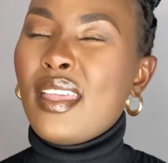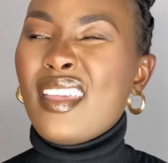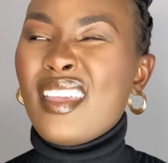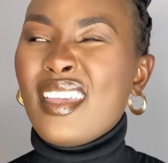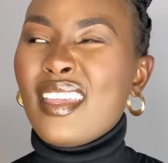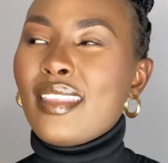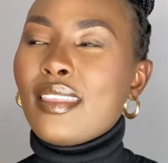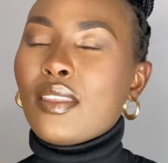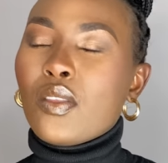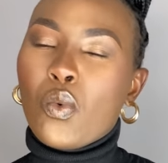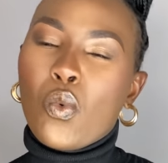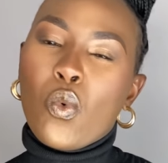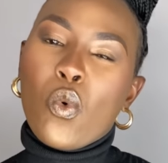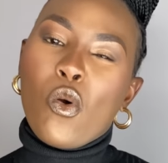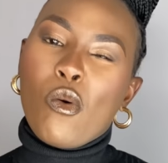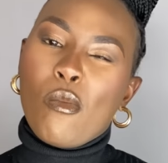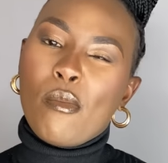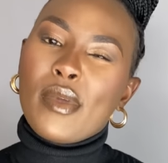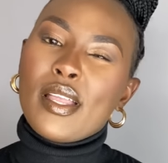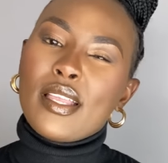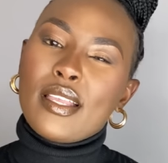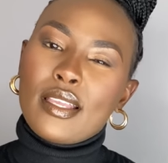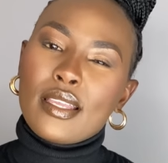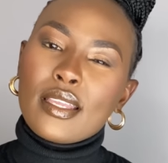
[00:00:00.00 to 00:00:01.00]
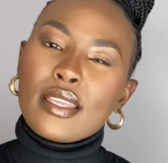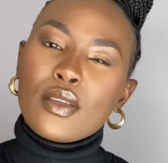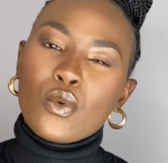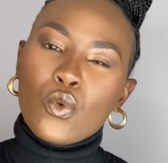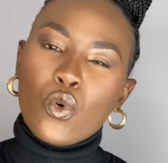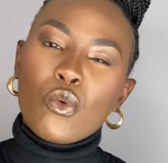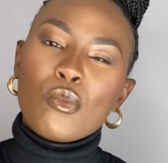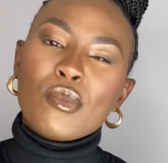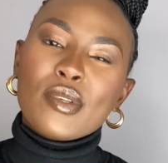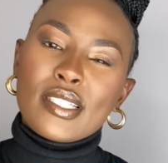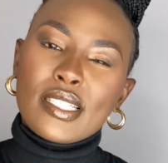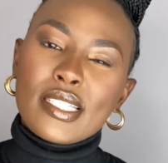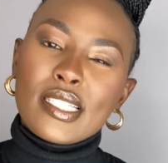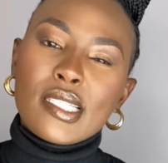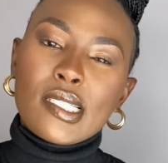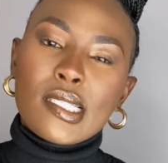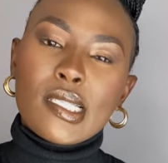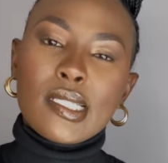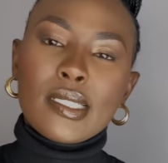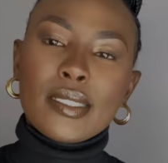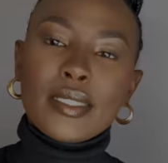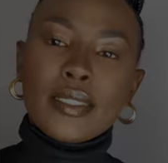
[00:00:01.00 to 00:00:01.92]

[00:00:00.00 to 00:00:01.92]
in the warmer warmer season